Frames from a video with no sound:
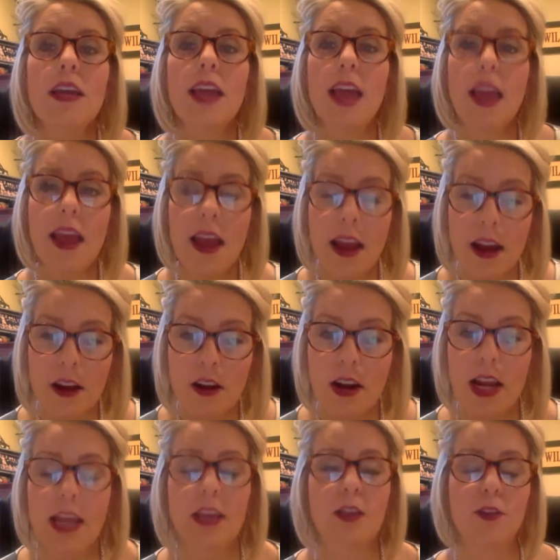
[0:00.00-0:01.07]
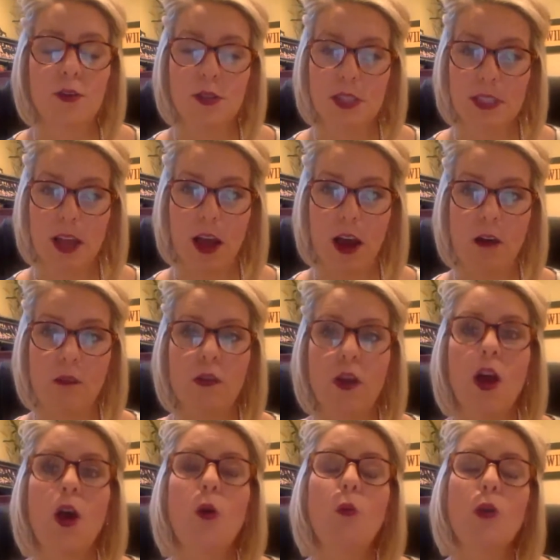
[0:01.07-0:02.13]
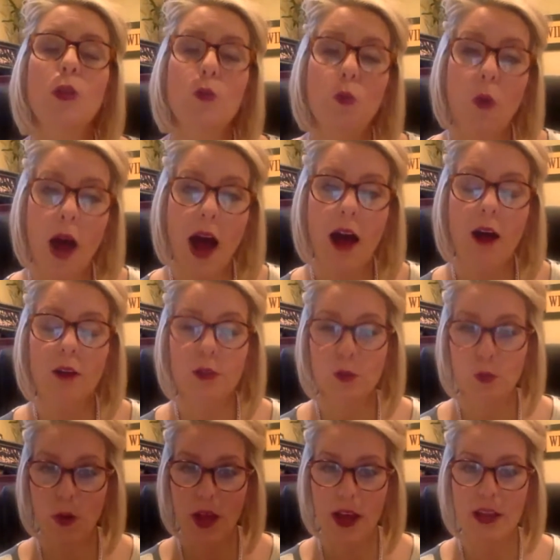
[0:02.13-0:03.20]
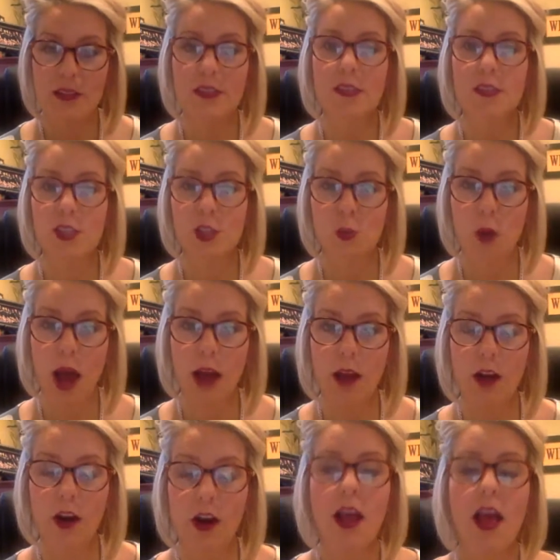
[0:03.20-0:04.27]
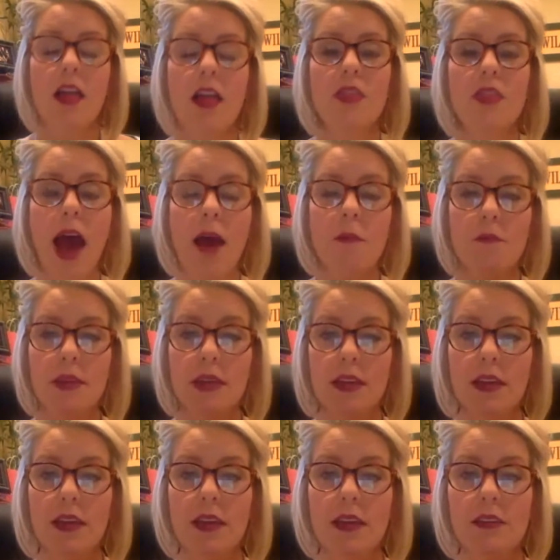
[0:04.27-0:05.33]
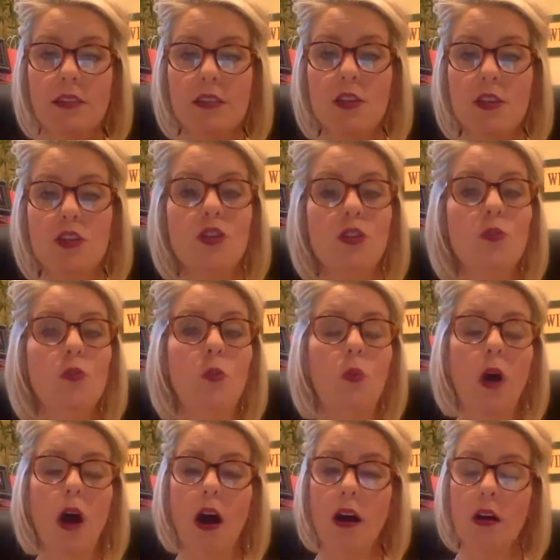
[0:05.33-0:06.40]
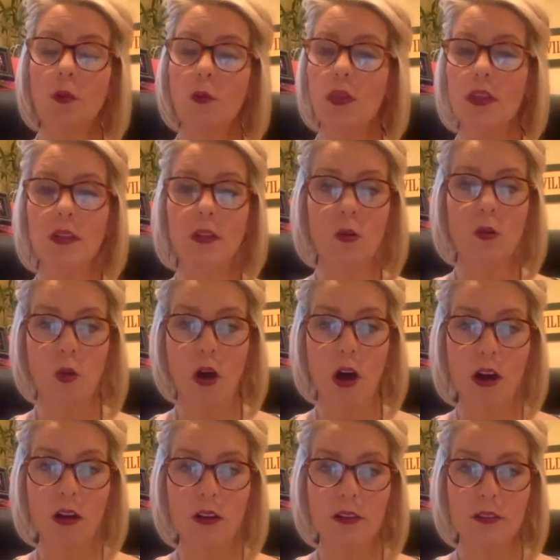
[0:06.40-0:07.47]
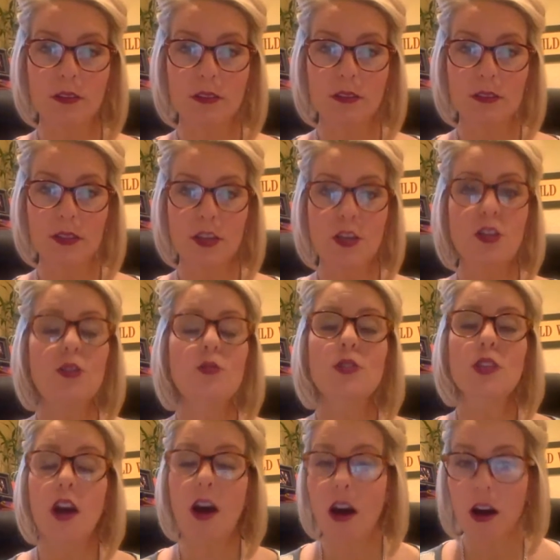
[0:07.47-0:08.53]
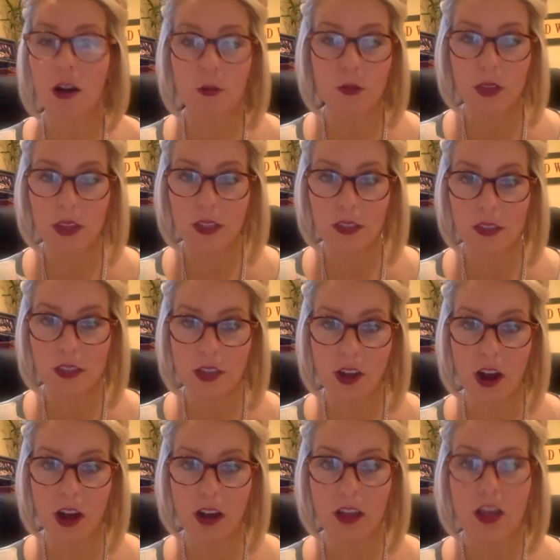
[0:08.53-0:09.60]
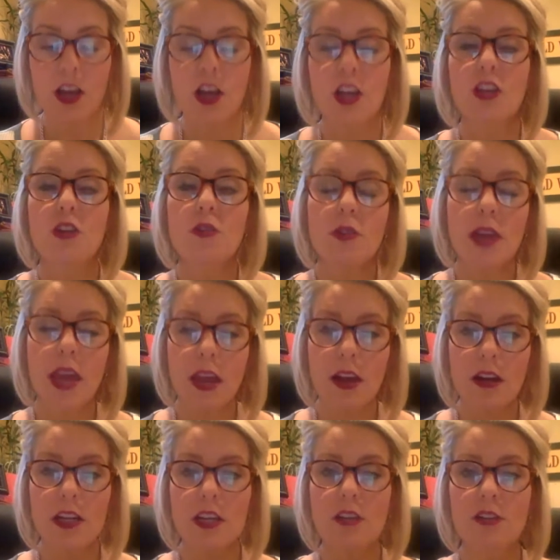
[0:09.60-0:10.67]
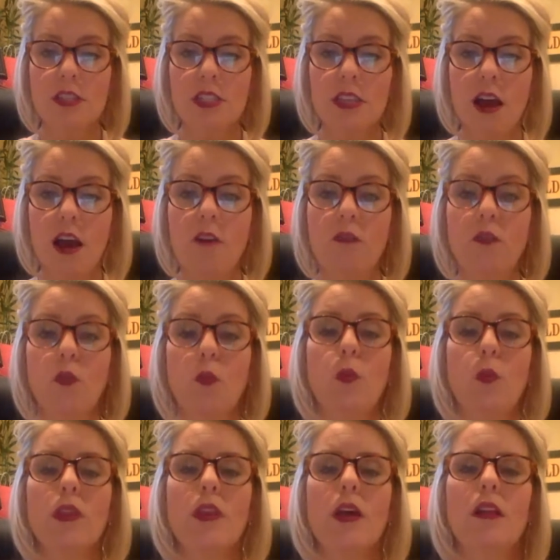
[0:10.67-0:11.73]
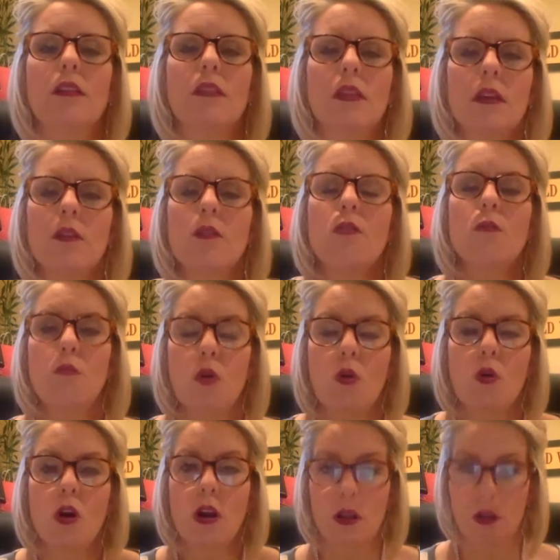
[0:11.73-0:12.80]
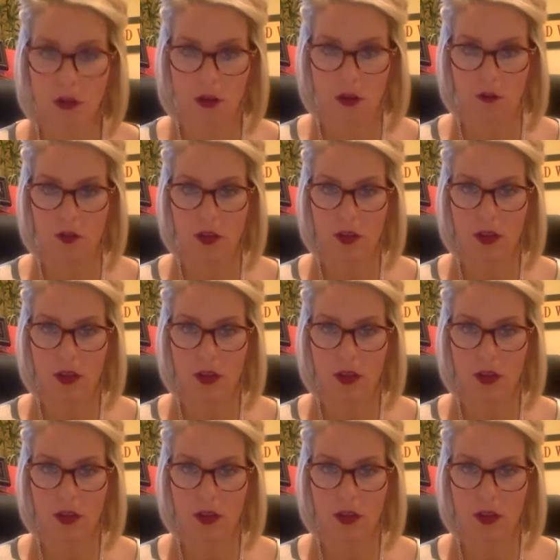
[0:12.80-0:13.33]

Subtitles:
carry yourself with Wild West swagger. That means you walk with a little walk. You talk with a little talk. You carry yourself with a little more oomph.